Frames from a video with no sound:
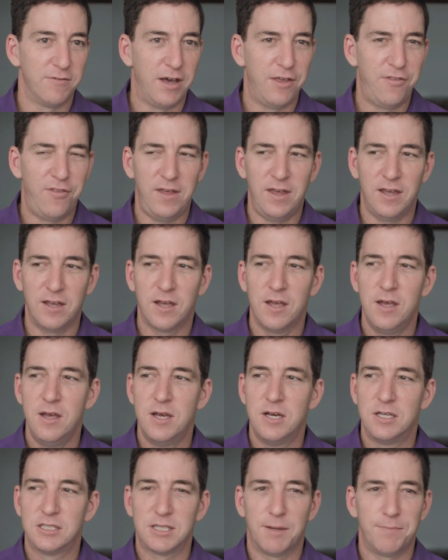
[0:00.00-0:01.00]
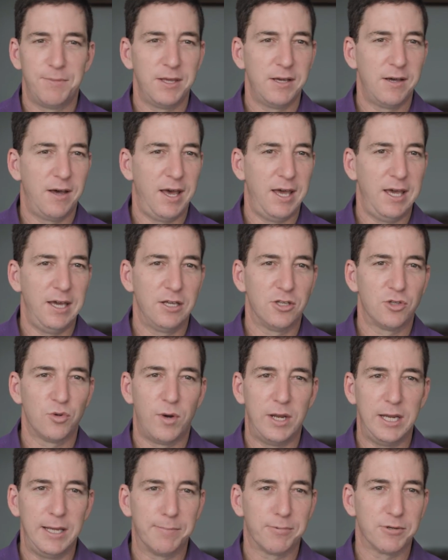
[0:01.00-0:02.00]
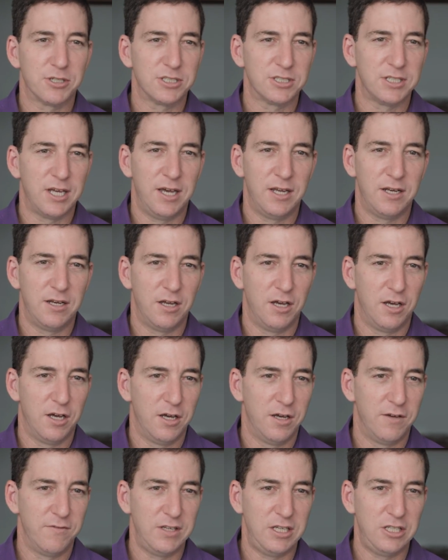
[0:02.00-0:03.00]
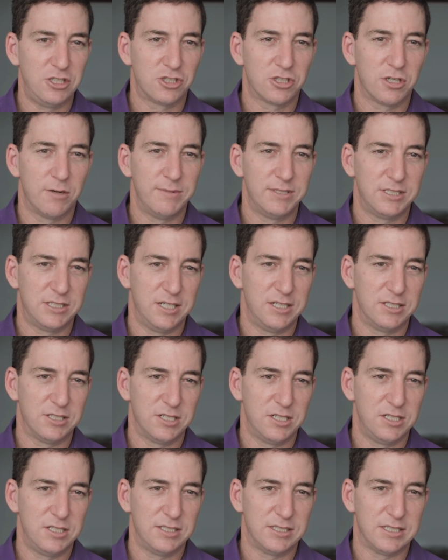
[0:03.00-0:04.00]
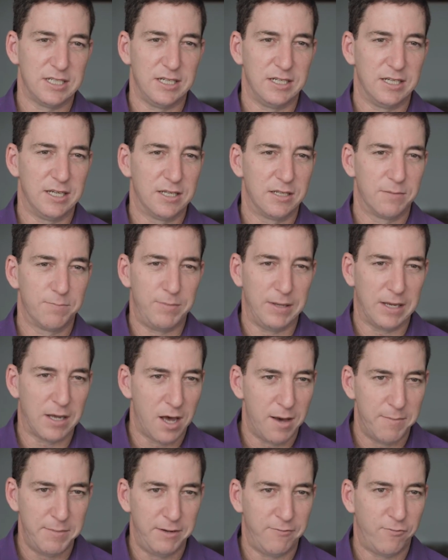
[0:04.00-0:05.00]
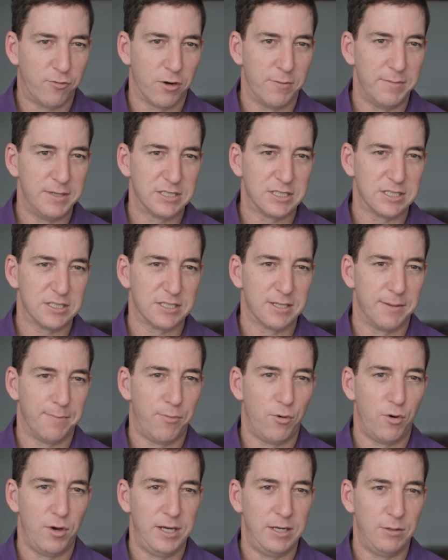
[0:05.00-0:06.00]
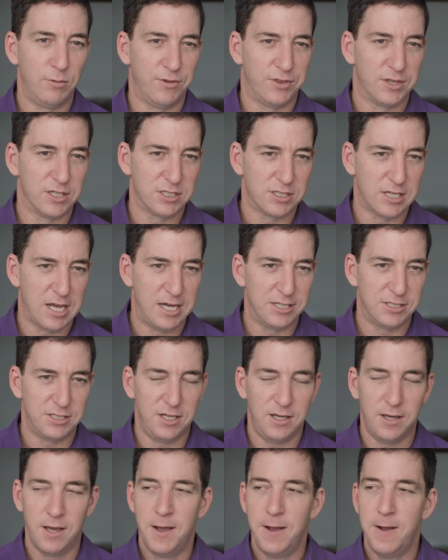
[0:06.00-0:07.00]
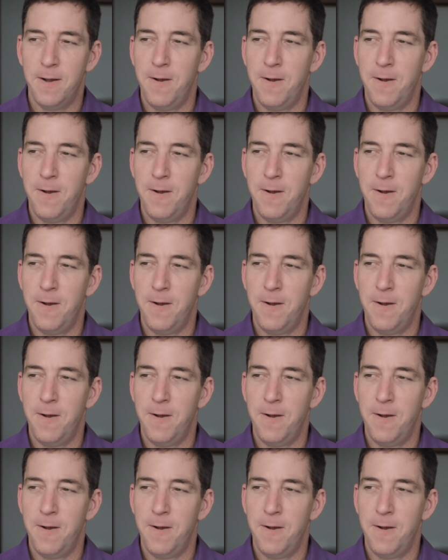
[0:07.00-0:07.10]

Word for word: I think something like 20% of East German citizens had become informants at some point with the Stasi.